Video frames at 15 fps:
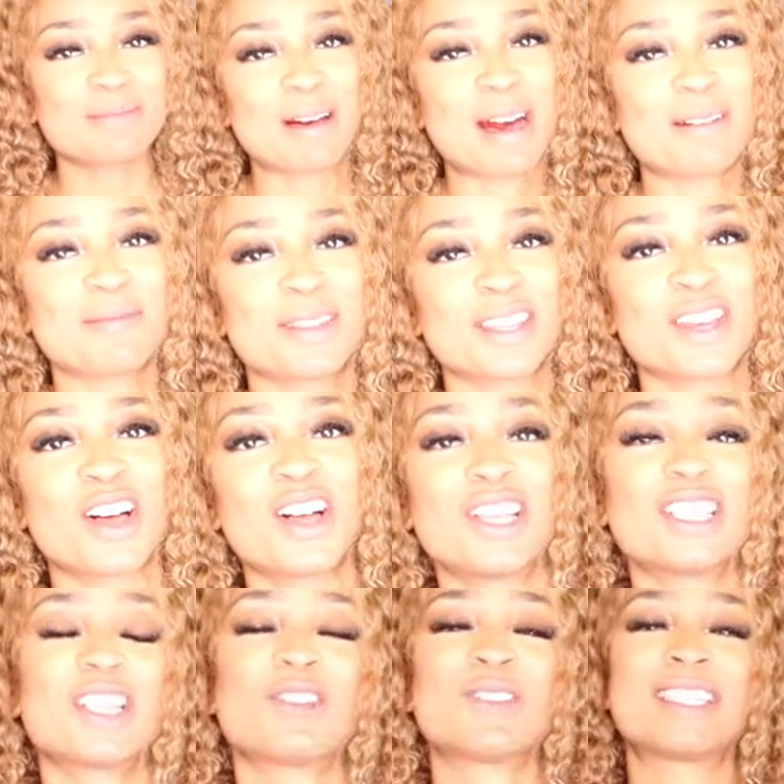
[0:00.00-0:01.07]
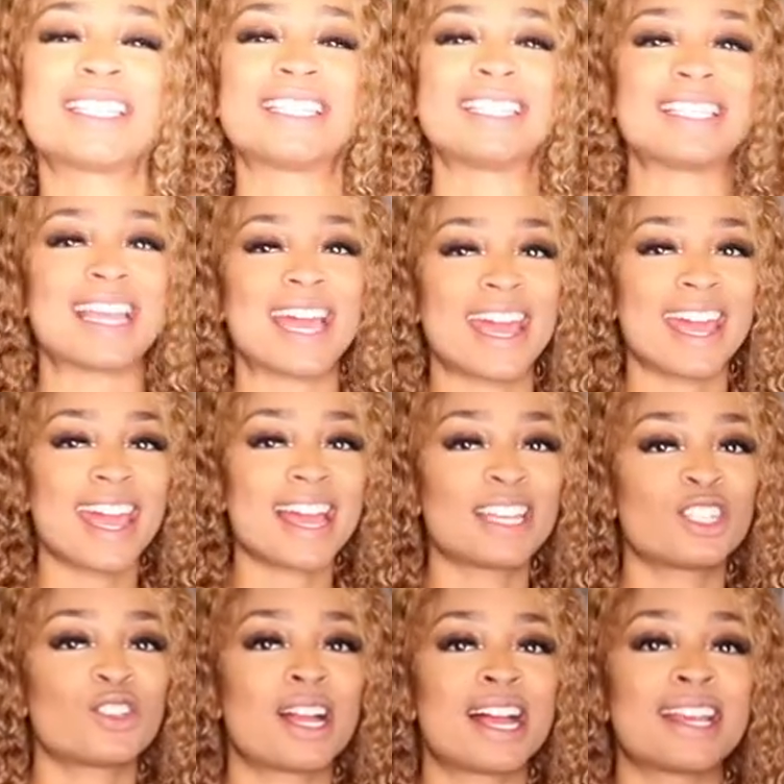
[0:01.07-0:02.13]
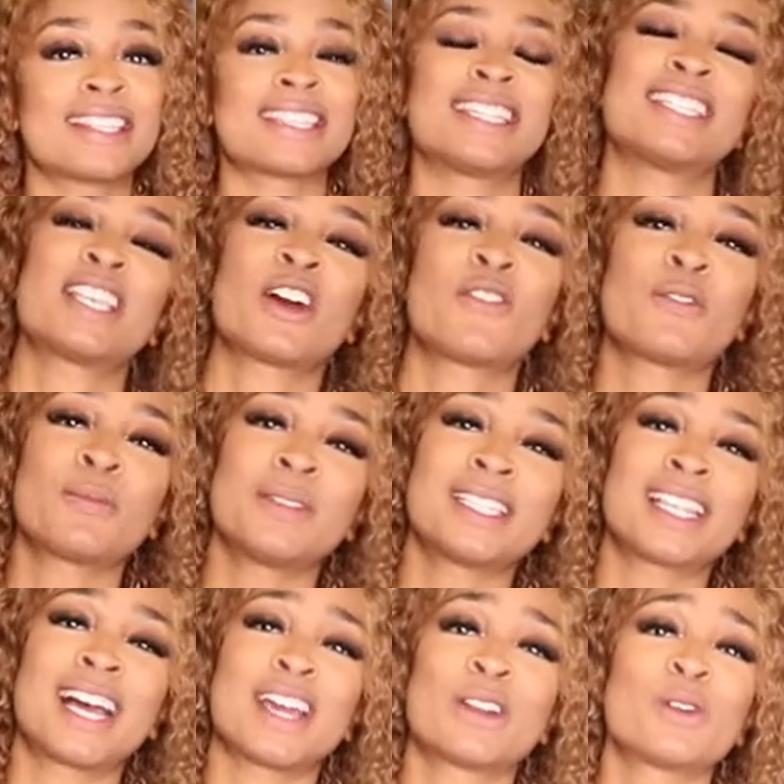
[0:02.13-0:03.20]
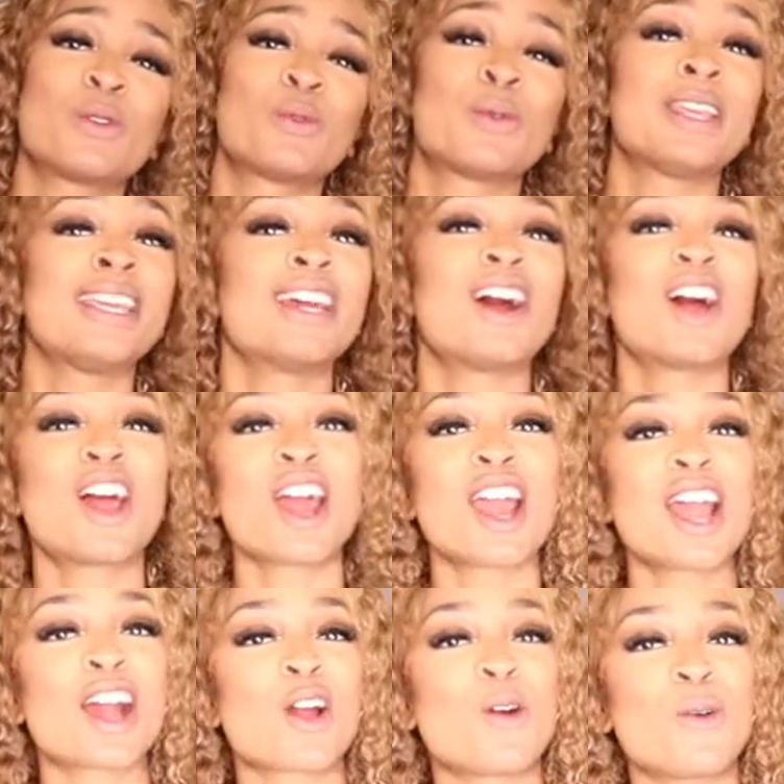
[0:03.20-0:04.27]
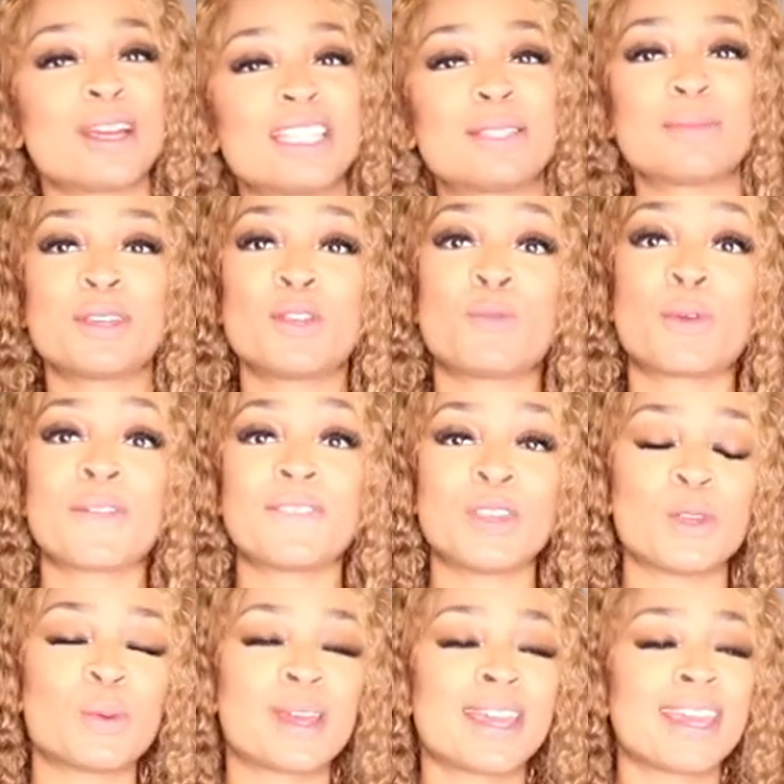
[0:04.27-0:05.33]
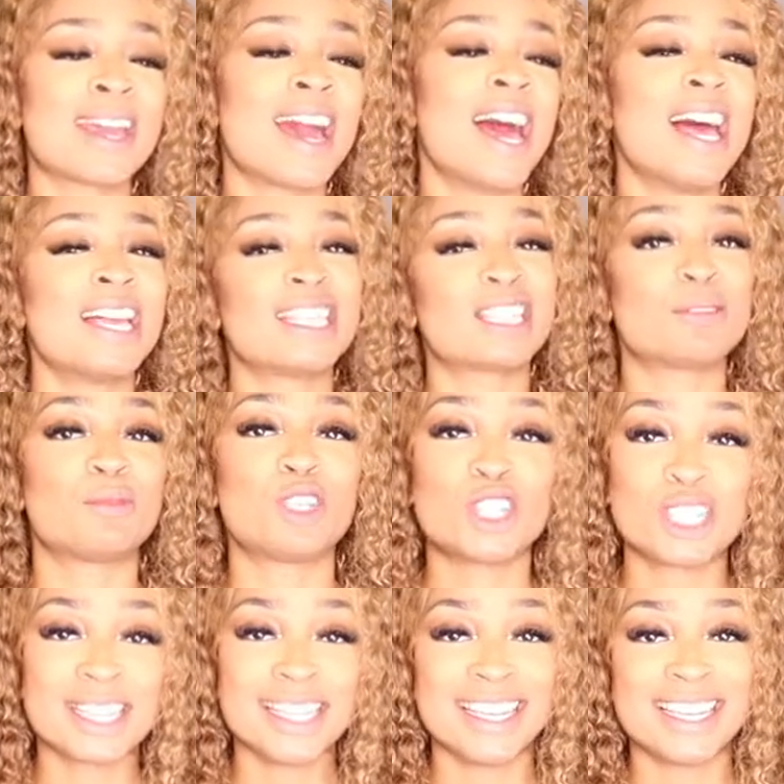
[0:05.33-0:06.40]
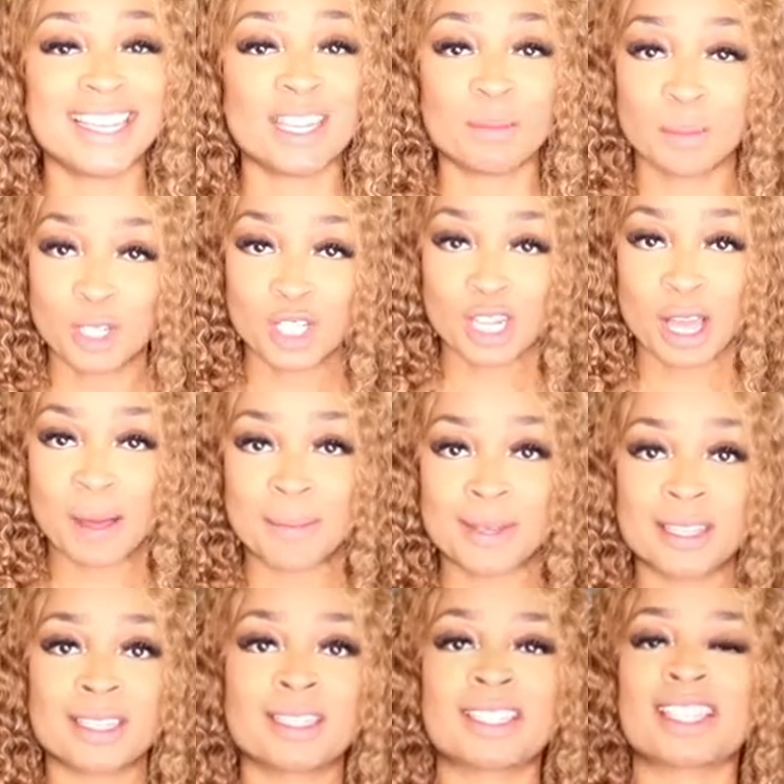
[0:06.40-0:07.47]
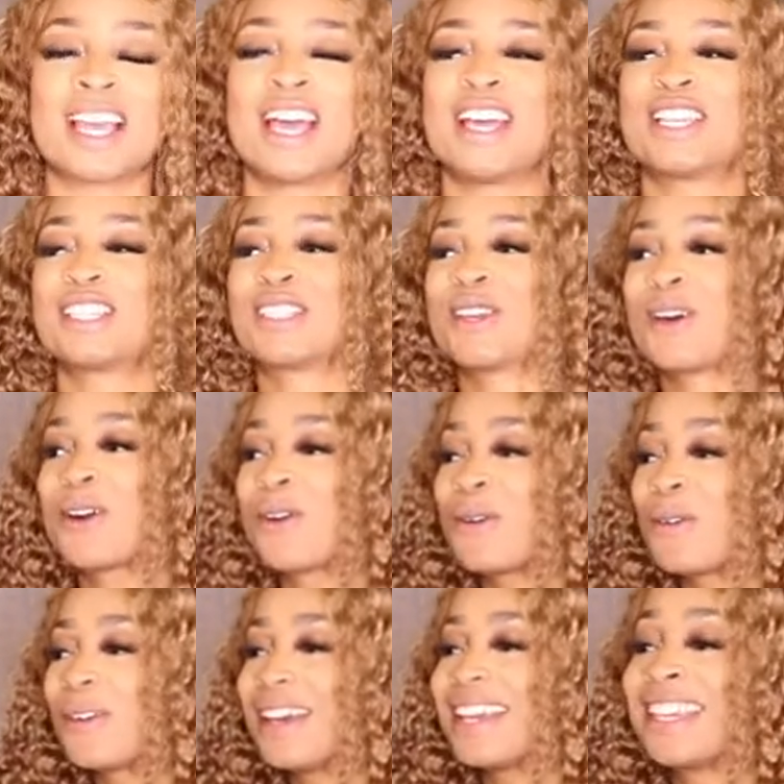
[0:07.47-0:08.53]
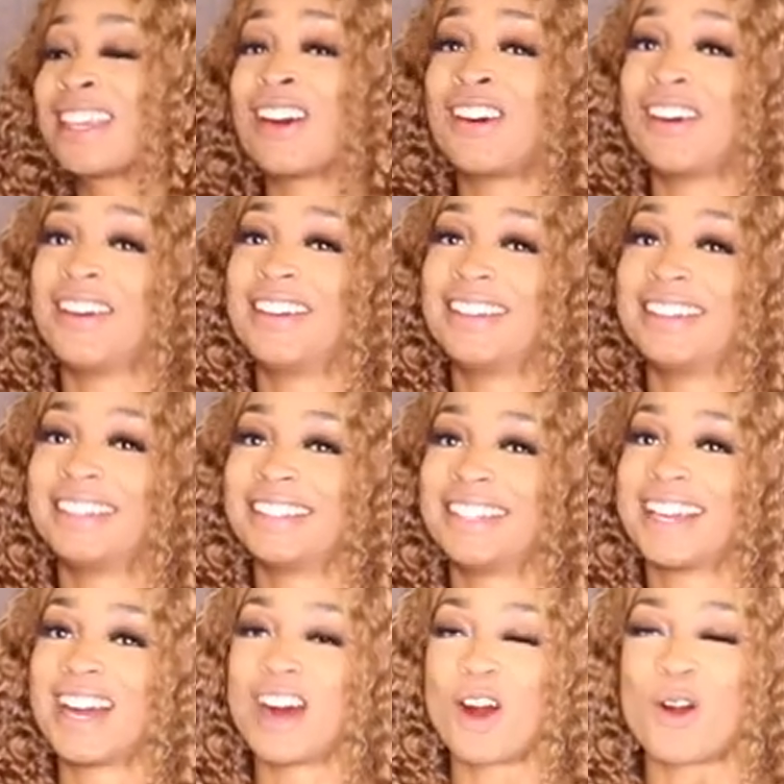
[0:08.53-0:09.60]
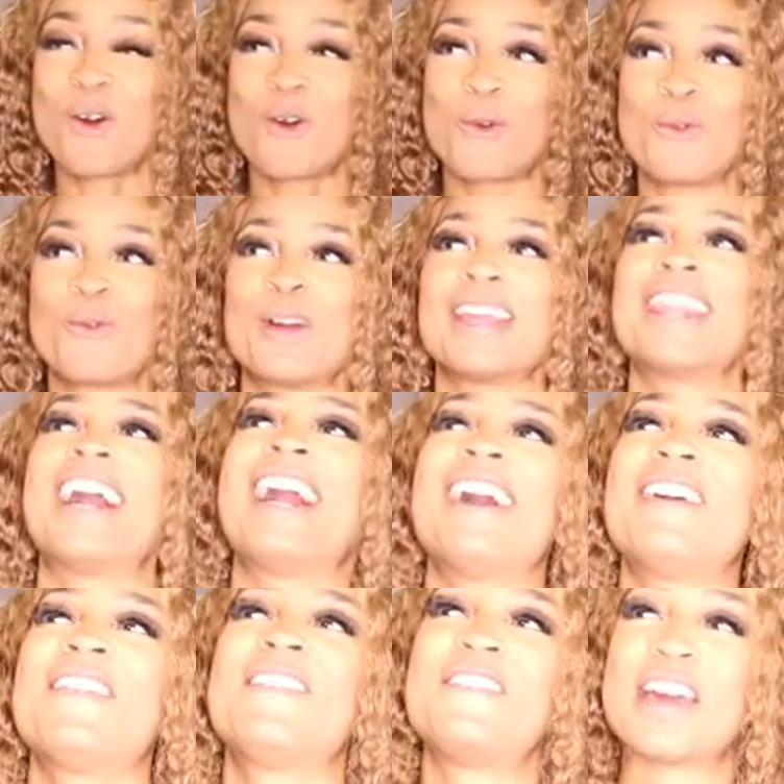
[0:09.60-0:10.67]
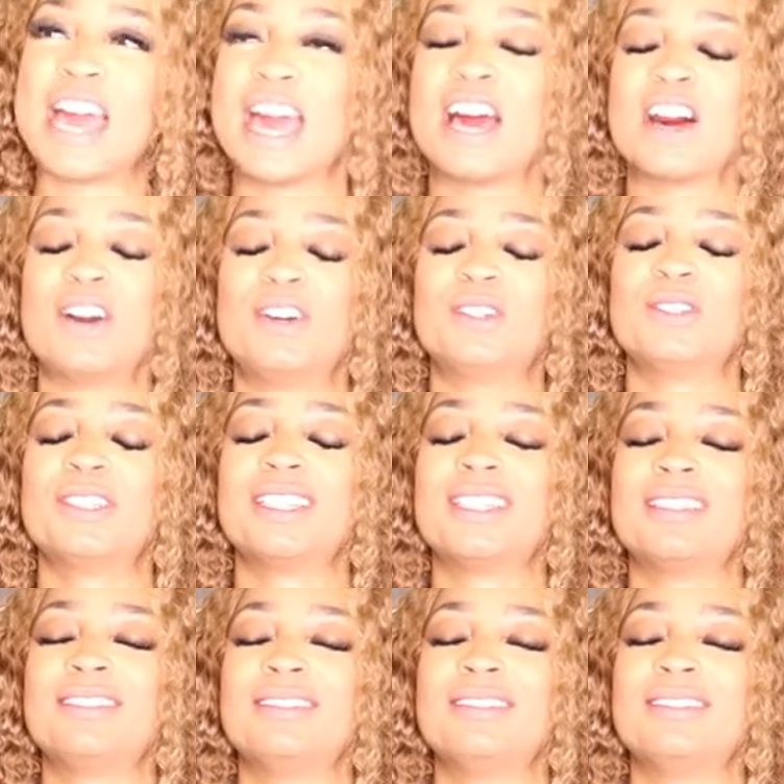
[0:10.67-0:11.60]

poppin', y'all? So today, as you guys can tell from the title, we are going to be reviewing some Shein pajamas. So y'all, when I found